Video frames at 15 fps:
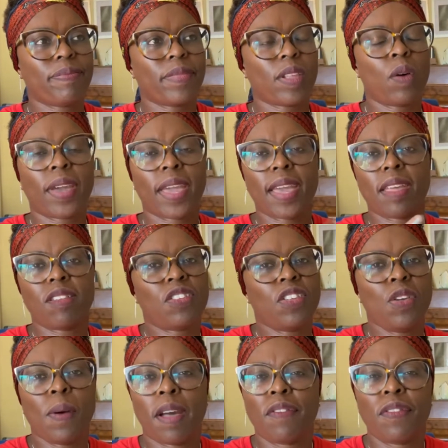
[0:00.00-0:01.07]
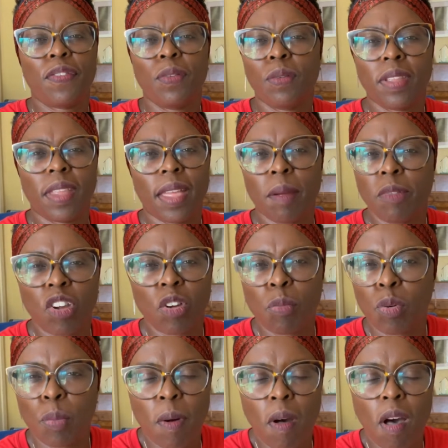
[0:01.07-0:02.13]
Okay, so you have a full-time job
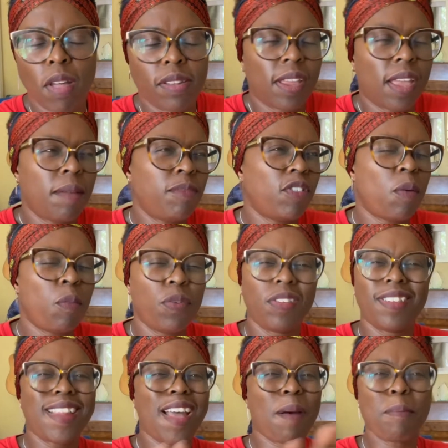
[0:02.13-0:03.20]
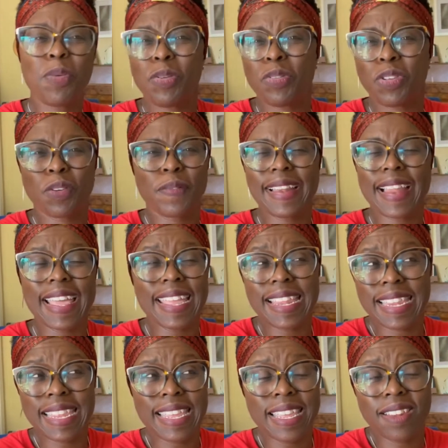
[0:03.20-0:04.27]
or a part-time job which is not music
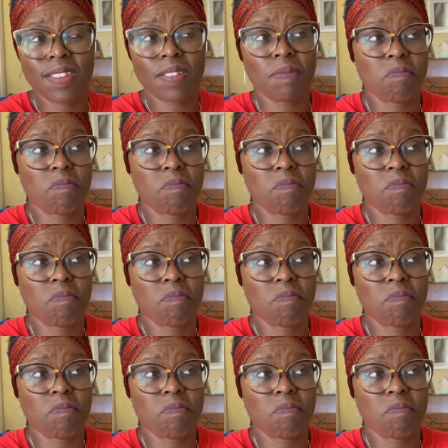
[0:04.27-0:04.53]
related.